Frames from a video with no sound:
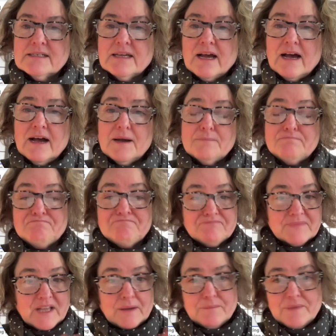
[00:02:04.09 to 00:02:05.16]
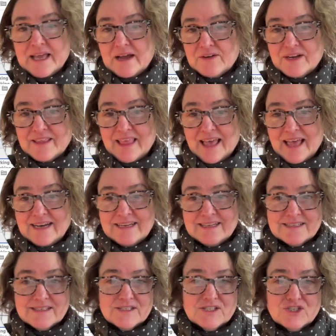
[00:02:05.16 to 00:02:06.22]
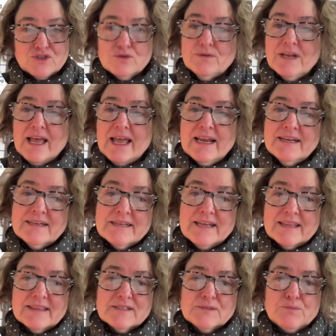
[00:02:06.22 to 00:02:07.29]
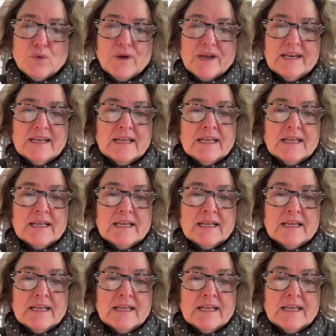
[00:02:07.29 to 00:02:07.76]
I'm counting that as too late at this point.